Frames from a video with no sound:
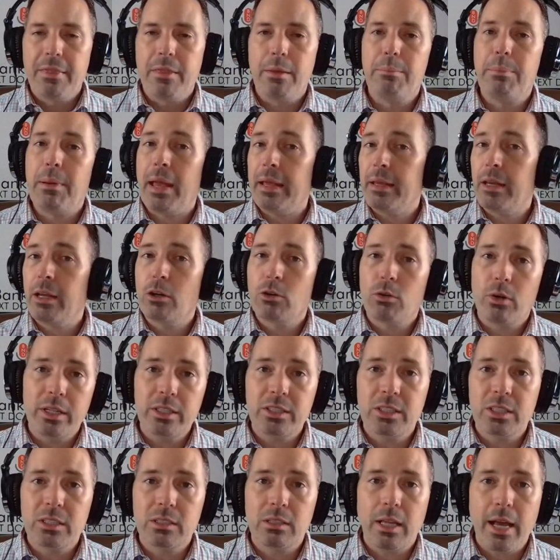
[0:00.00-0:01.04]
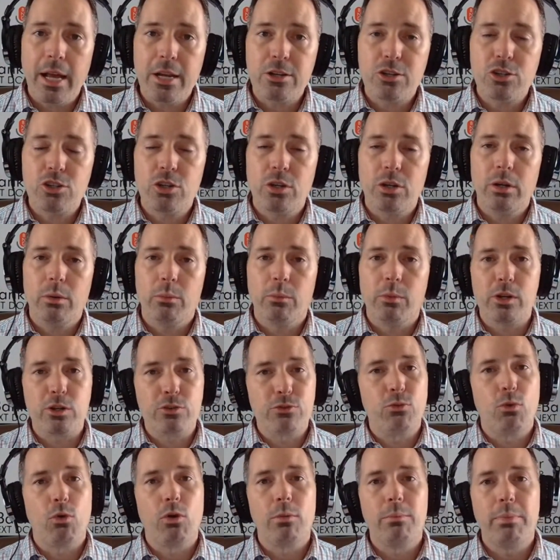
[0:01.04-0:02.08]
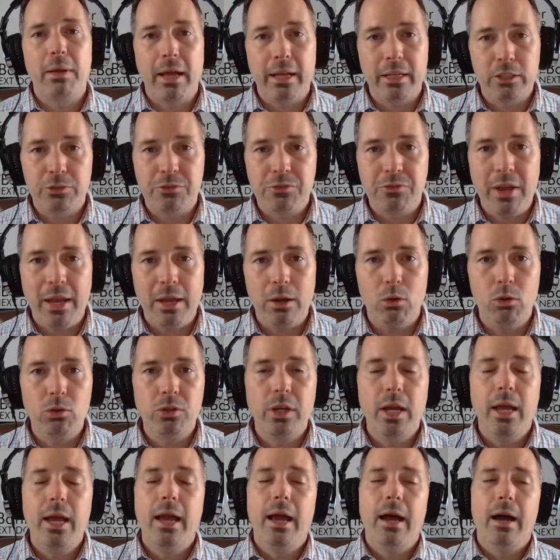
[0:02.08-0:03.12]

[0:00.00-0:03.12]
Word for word: the banking crisis last year in which four banks failed.